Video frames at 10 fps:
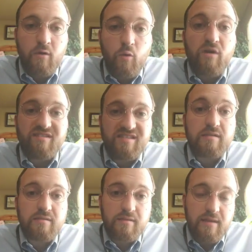or
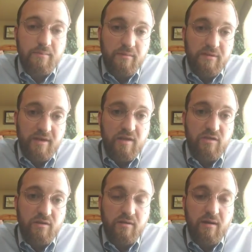assist in the
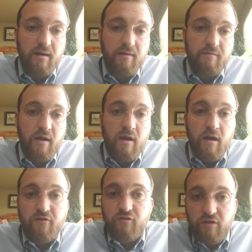implementation of
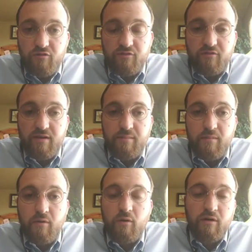our treasury
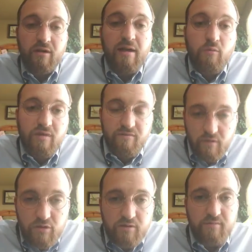scheme or a lightweight
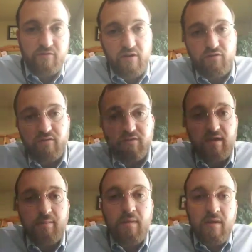version of the treasury
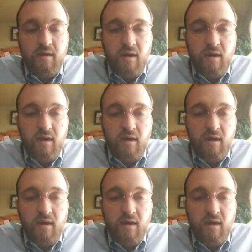scheme